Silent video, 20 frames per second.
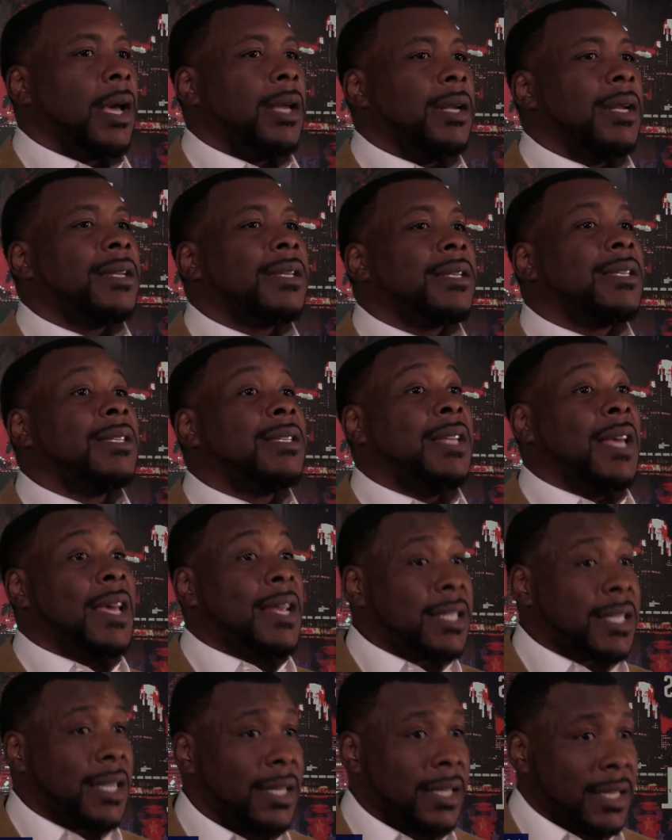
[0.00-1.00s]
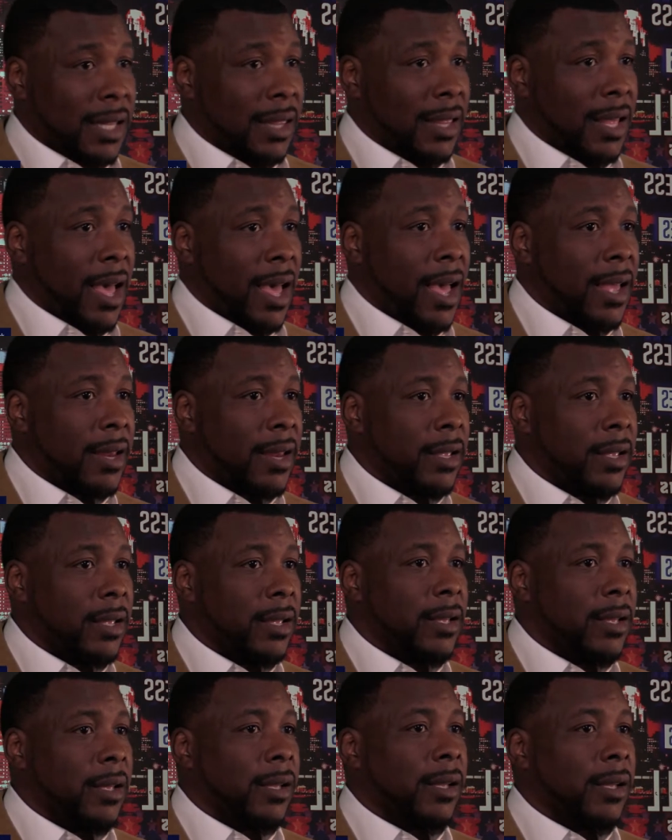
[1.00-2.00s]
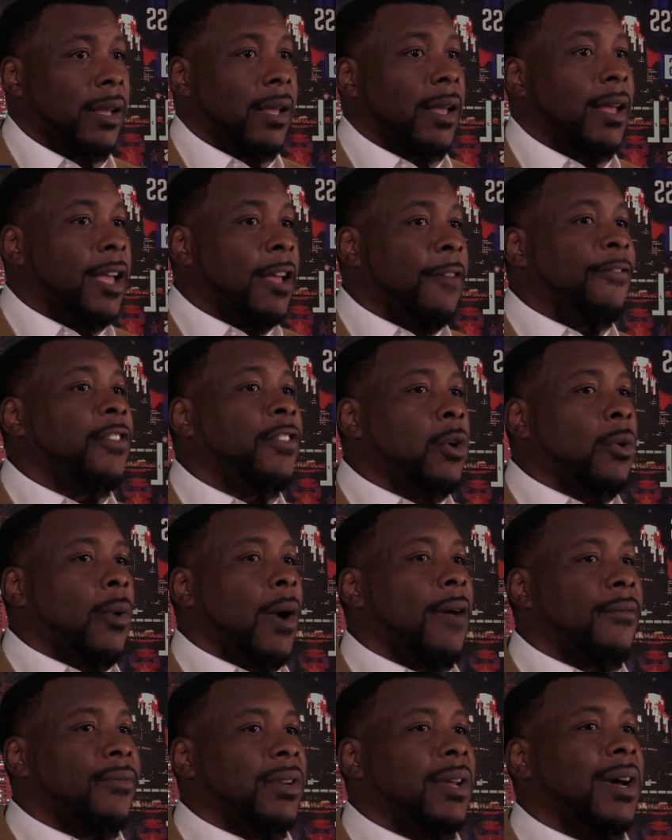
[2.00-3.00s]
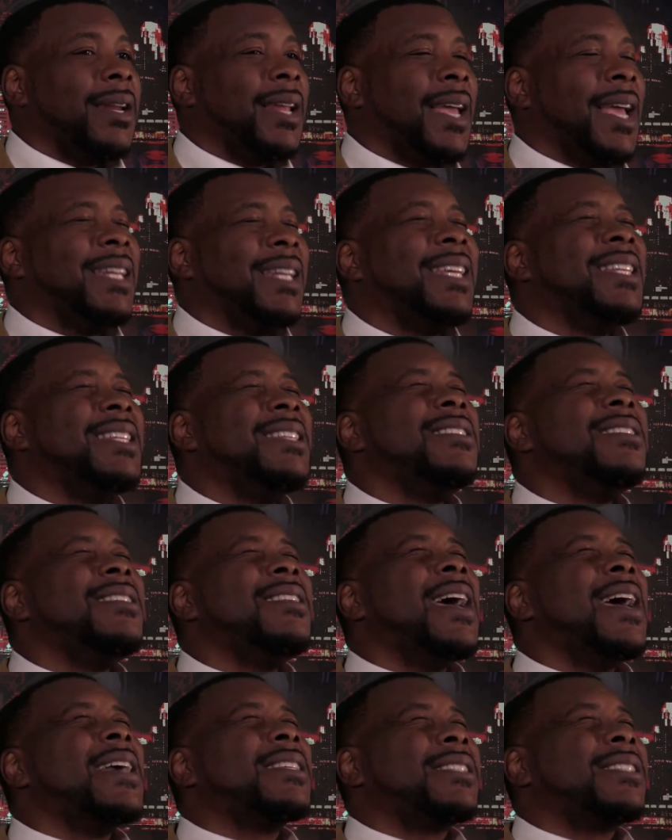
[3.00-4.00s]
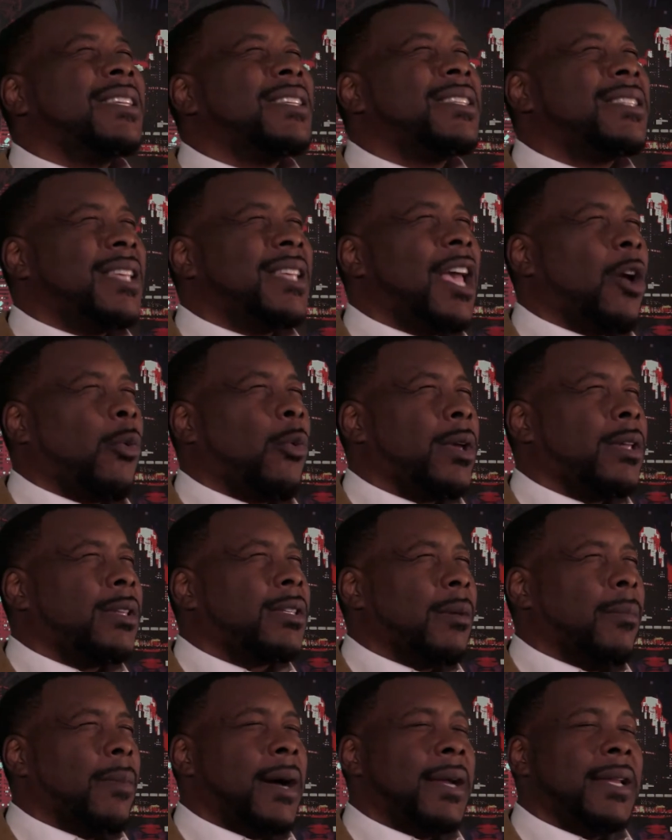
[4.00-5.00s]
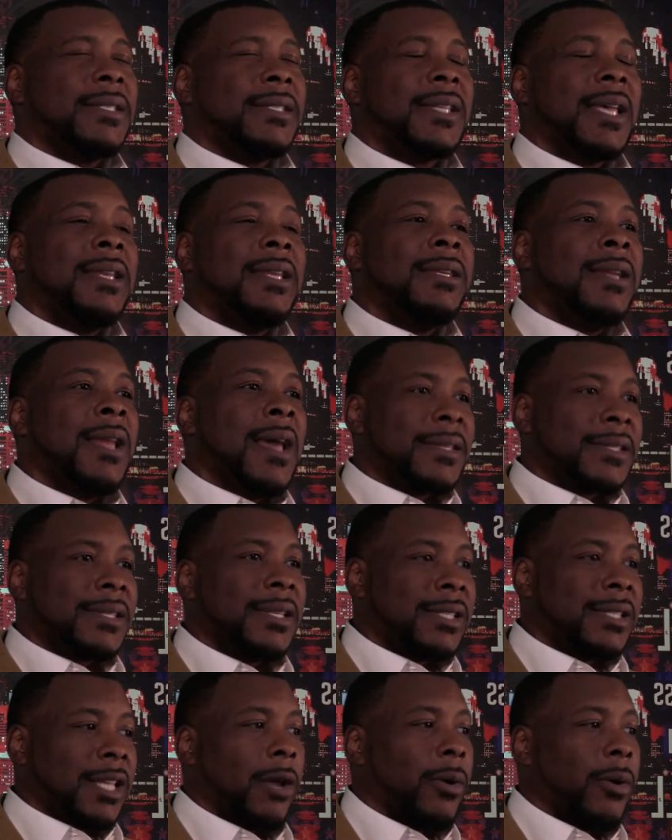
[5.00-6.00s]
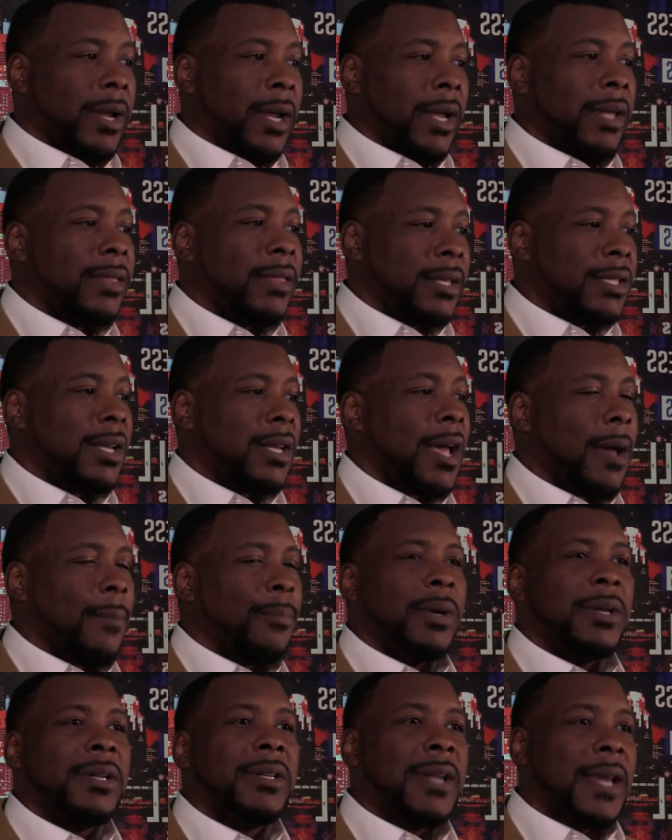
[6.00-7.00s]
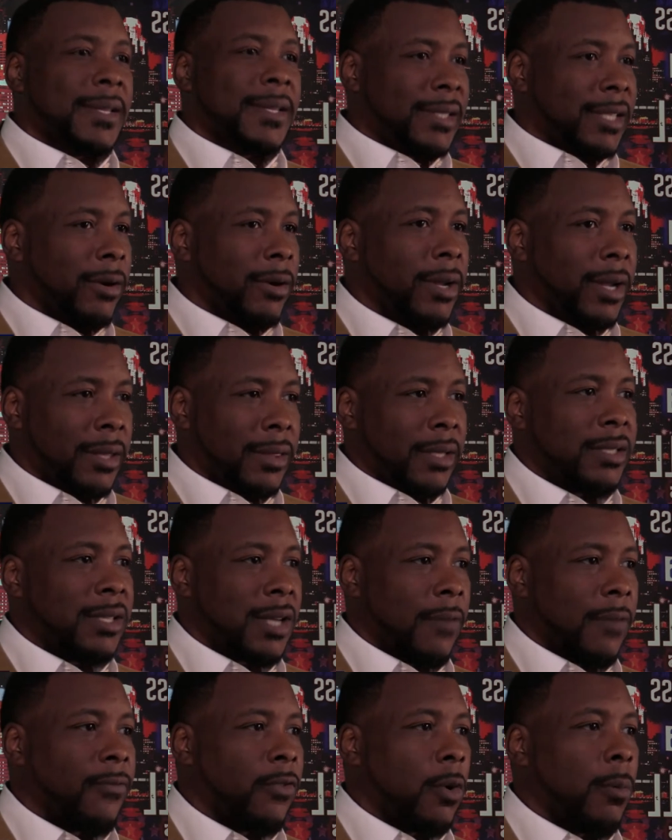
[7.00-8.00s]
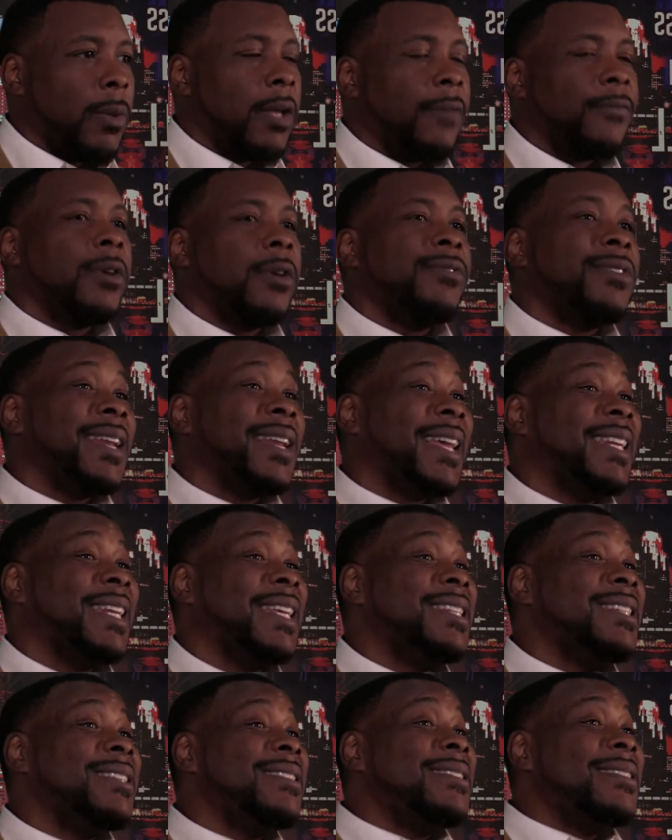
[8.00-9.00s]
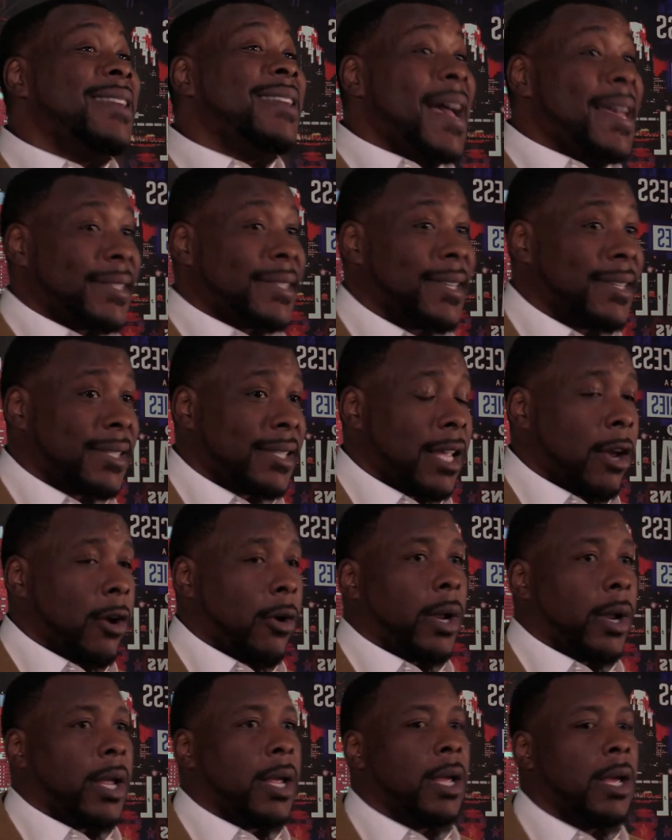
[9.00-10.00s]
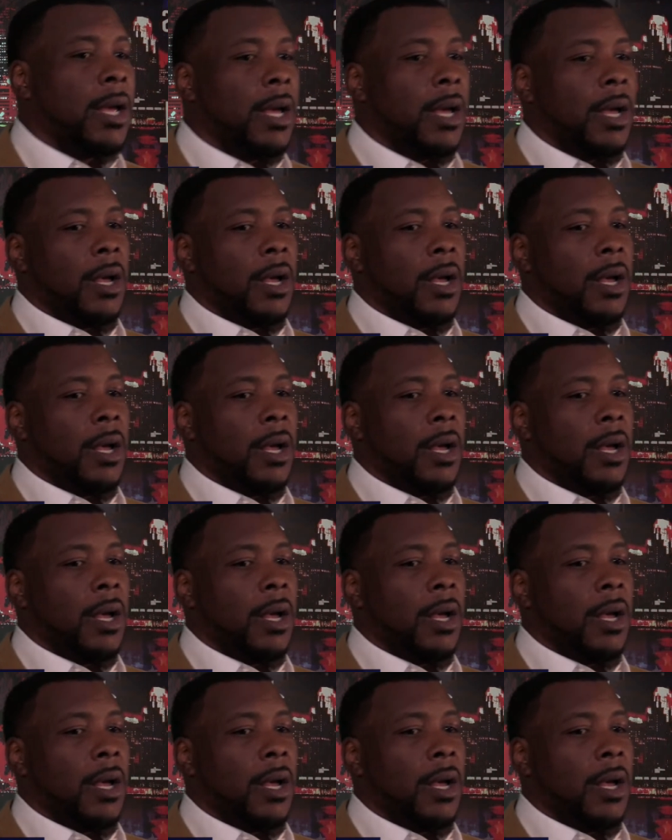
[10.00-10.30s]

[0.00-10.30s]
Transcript: In addition to that, if you have done any necessary, somebody say necessary in the chat, put necessary in the chat for me. If you've done any necessary